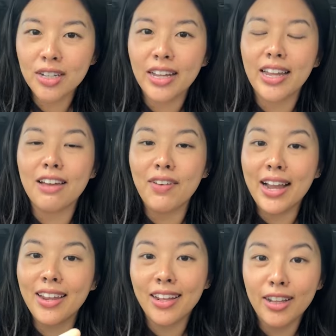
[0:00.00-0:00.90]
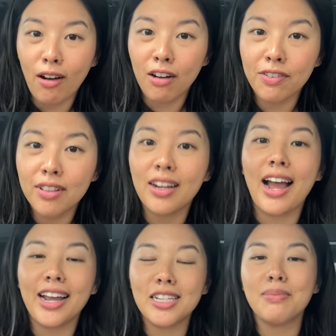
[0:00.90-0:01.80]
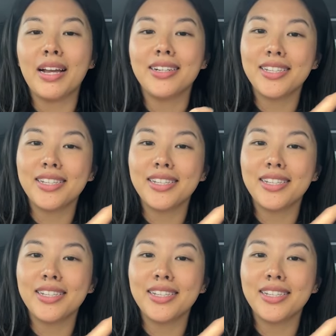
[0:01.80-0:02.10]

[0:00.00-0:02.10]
Like, if I can get the offer, then I get to make a